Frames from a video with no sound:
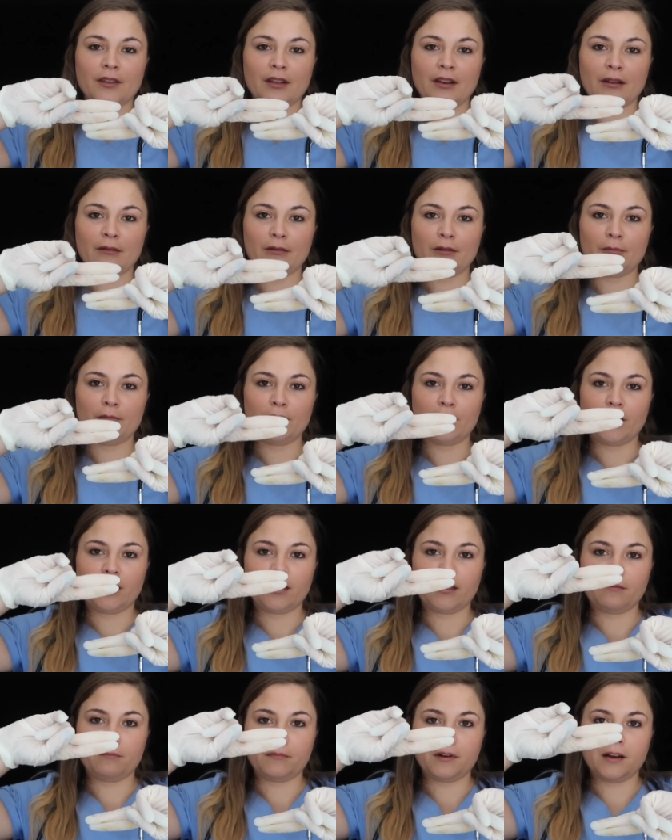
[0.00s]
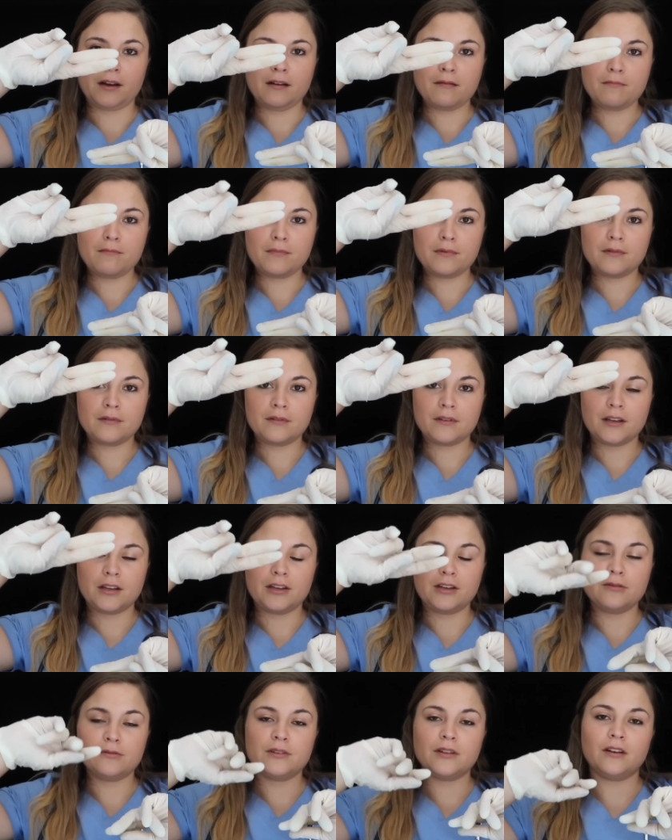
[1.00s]
and I will bring them up,
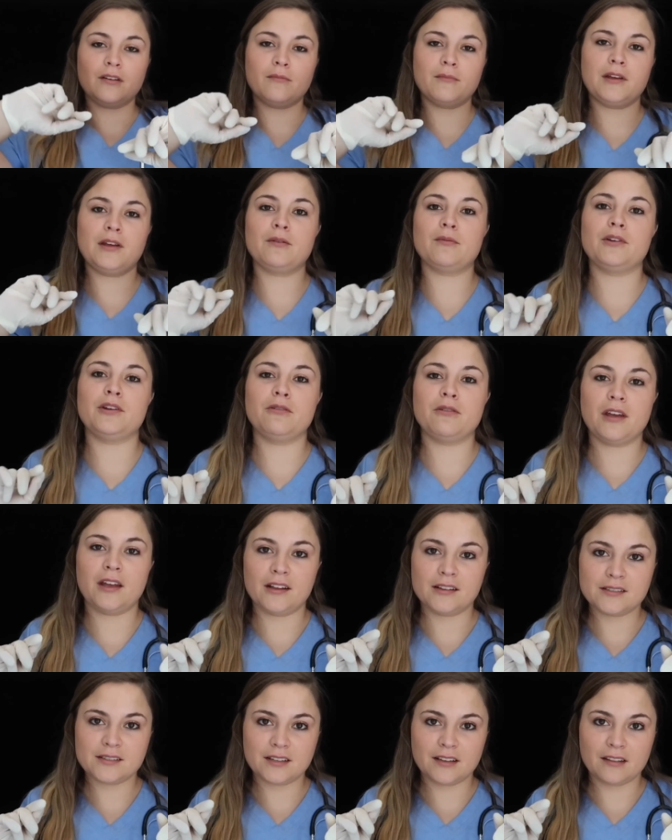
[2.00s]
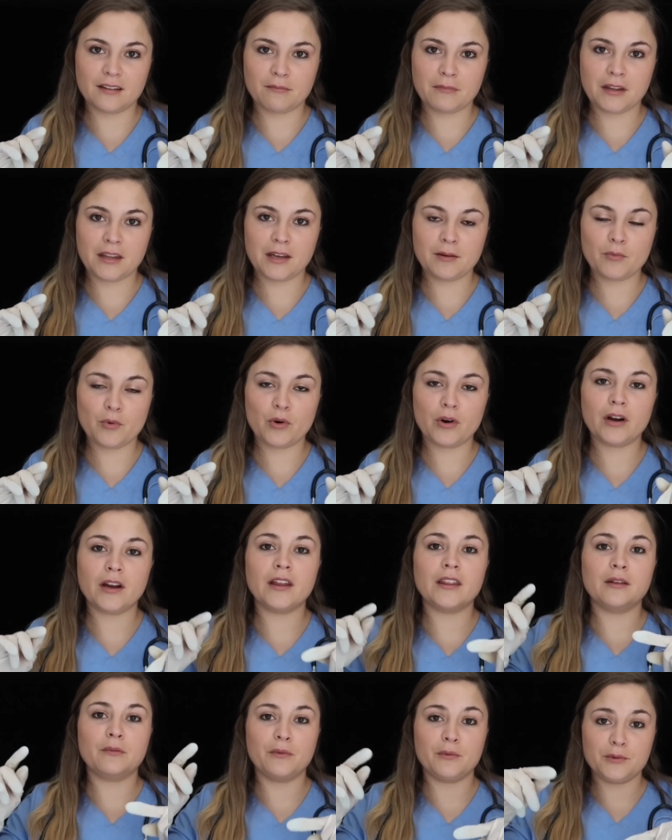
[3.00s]
and you tell me when you can't see them anymore,
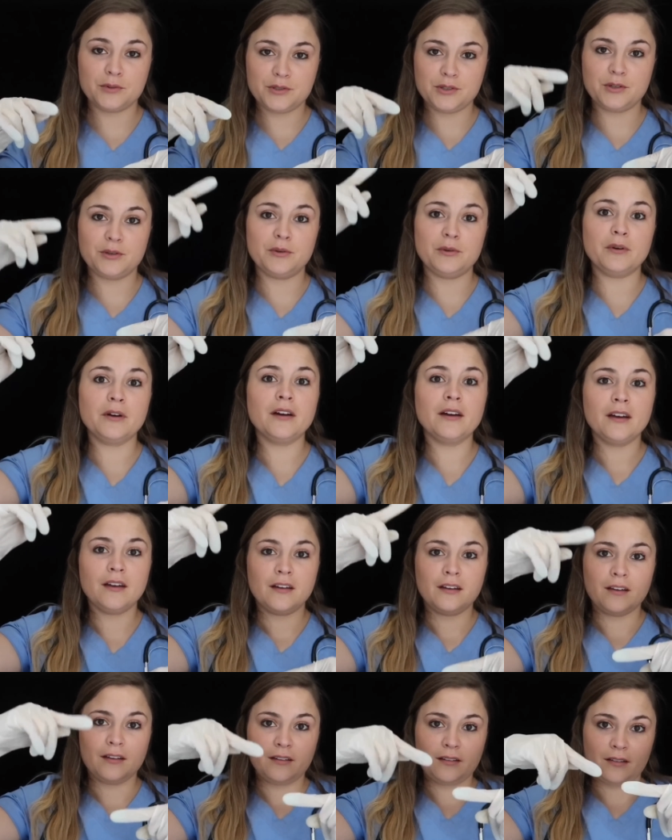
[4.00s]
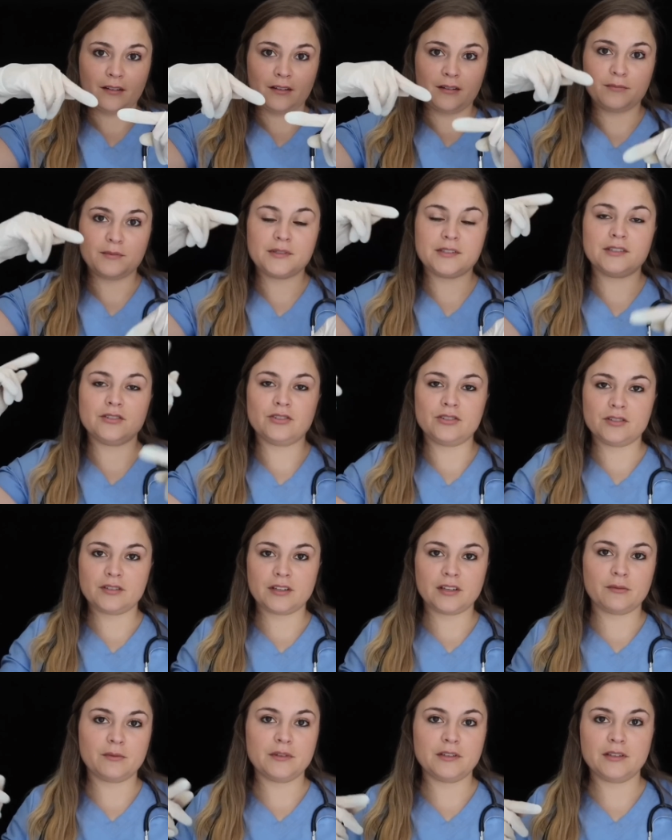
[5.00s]
and then we'll do the opposite just
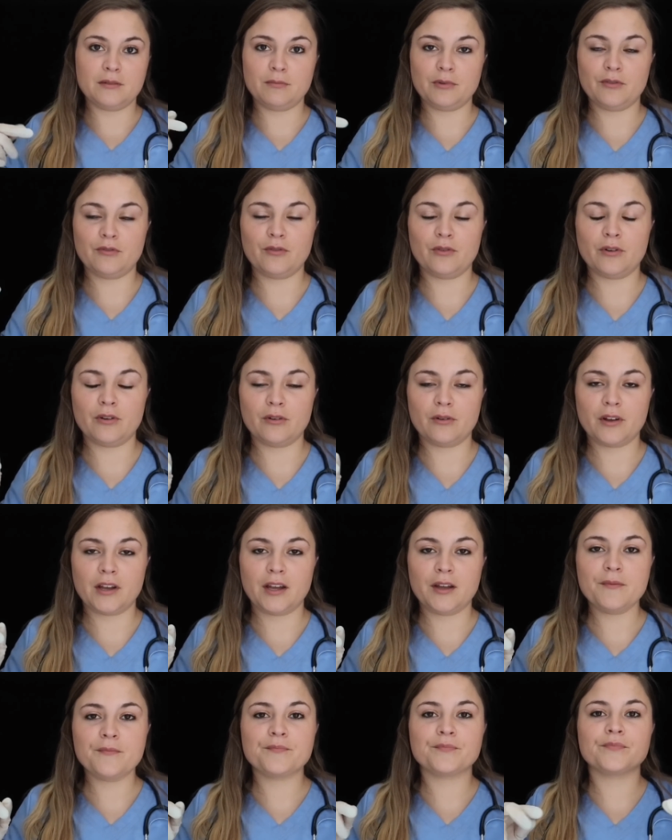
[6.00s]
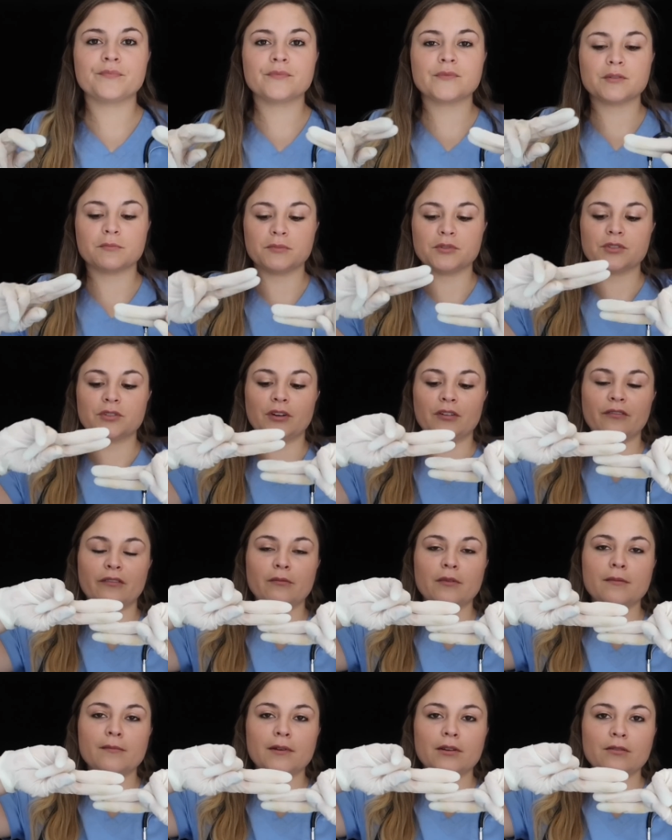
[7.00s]
like we did before, okay? So I'm going to start
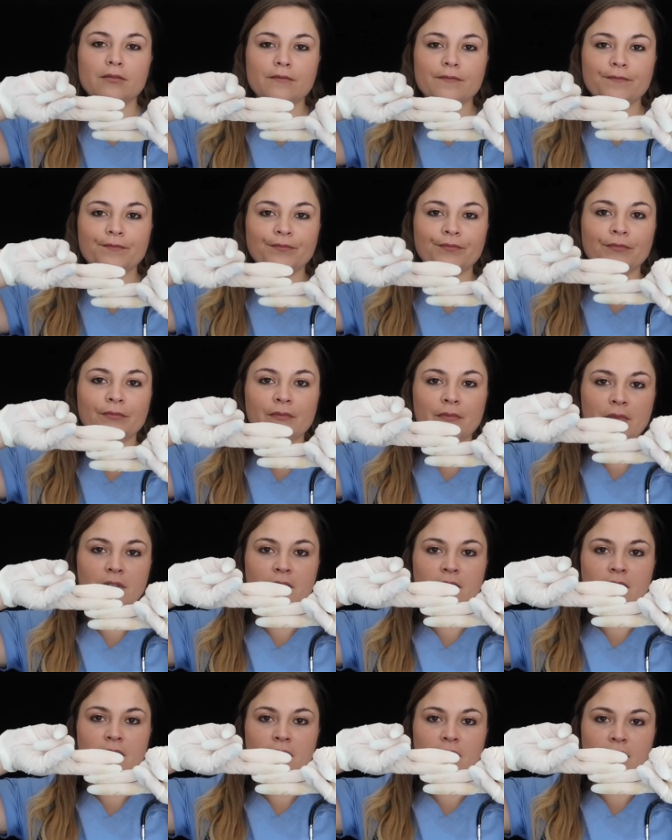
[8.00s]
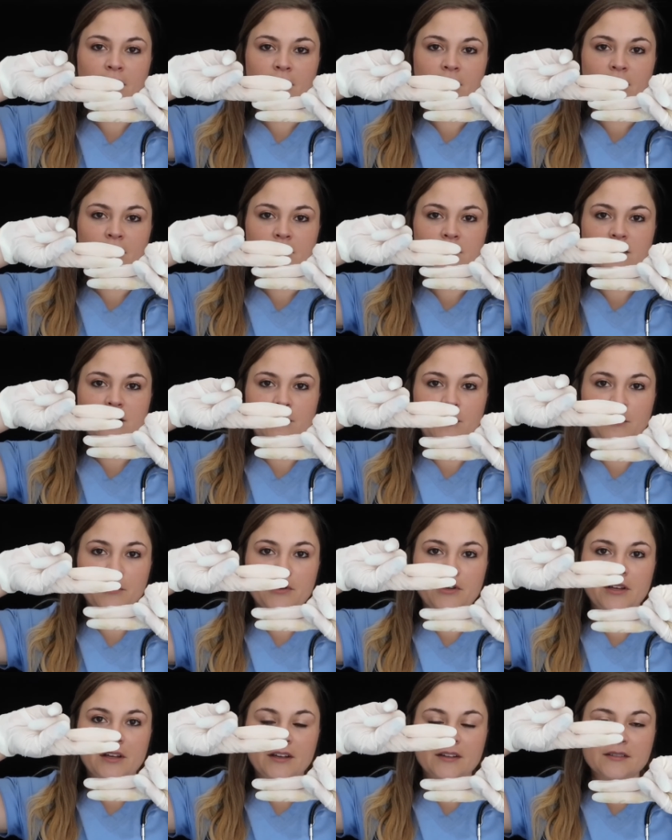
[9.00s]
from the middle. Tell me
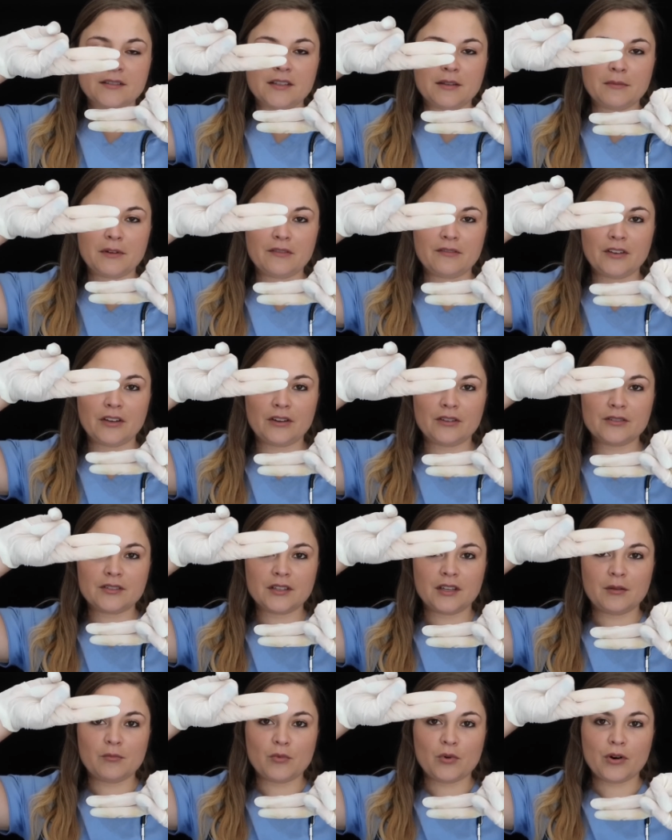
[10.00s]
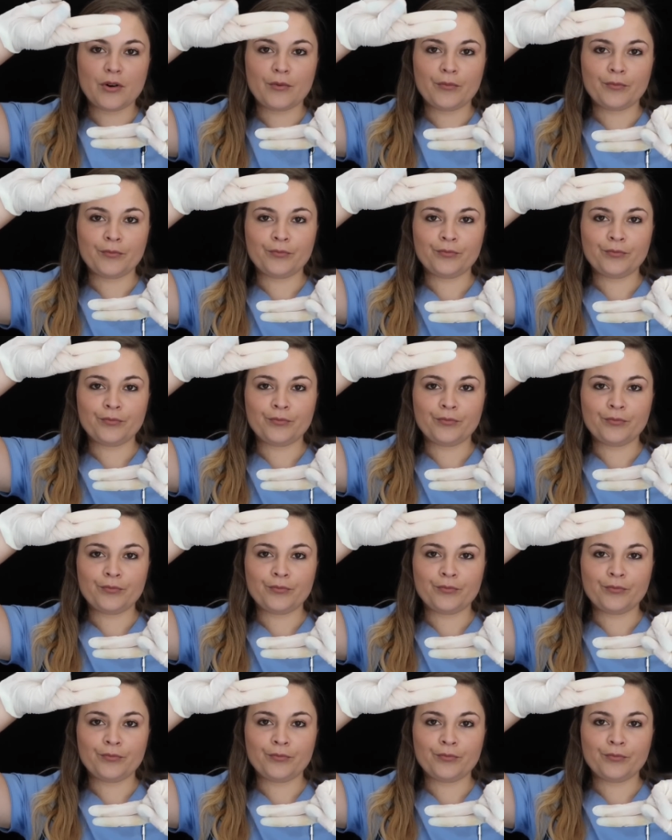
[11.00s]
when you can't see my fingers anymore.